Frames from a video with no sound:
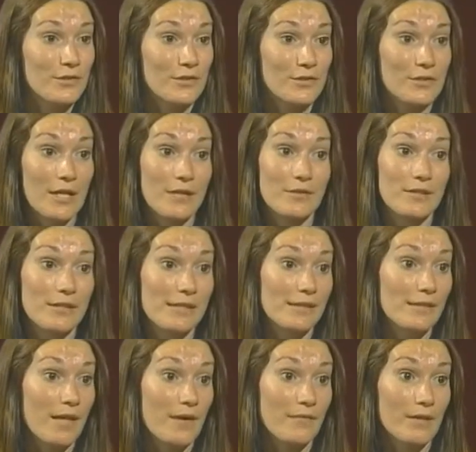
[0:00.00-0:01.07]
generally
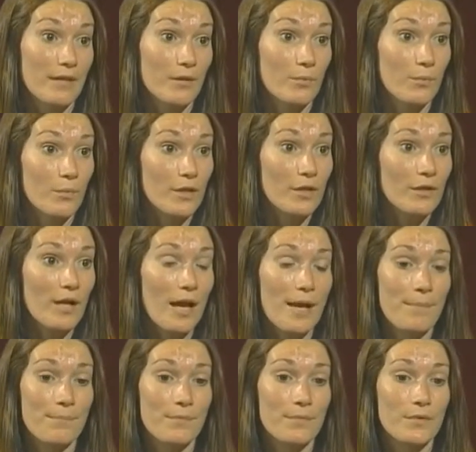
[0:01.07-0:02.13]
love it.
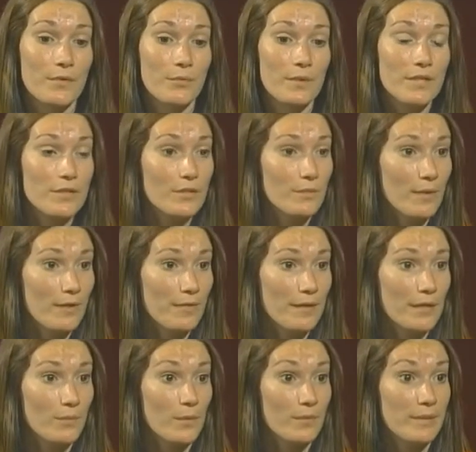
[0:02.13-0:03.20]
We do one
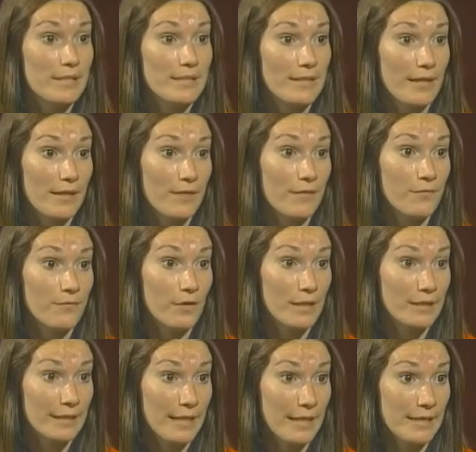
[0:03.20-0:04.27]
thing where we stand at the
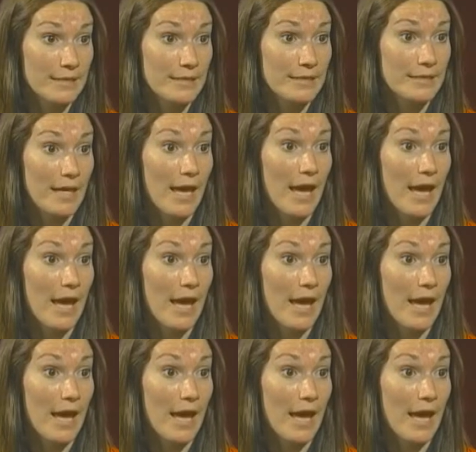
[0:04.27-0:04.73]
front gates